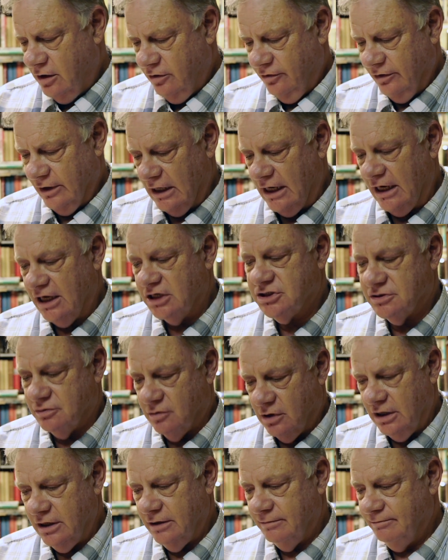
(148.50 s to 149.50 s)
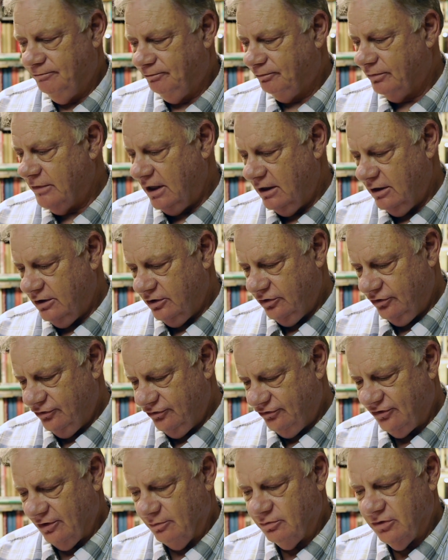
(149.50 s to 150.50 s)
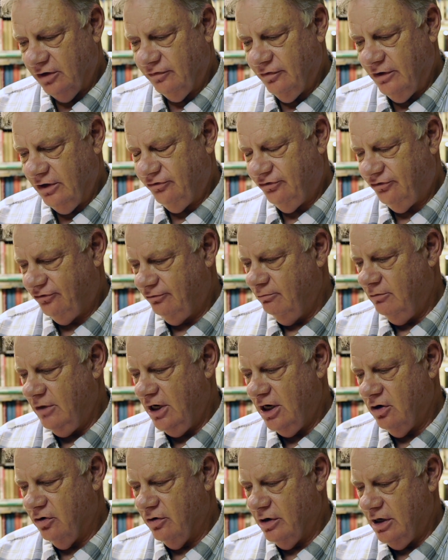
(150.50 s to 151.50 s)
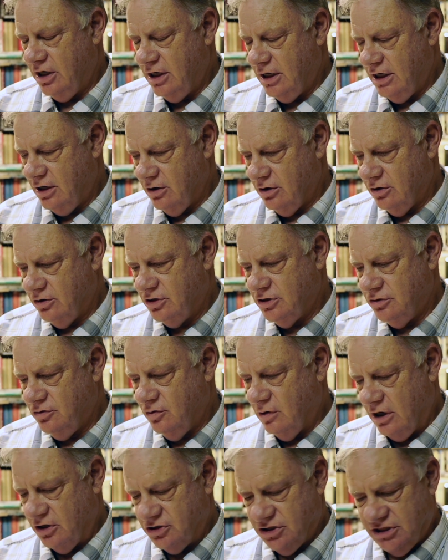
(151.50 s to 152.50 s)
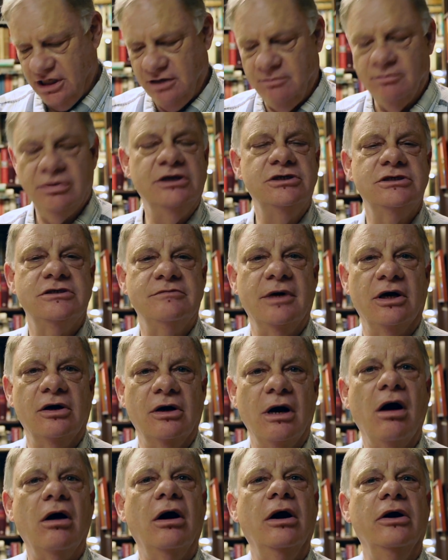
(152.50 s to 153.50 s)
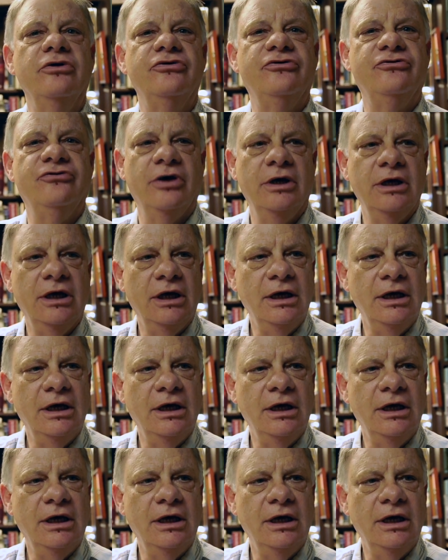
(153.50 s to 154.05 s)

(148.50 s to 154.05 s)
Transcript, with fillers: And the last one is something that's near and dear to our St. Petersburg hearts.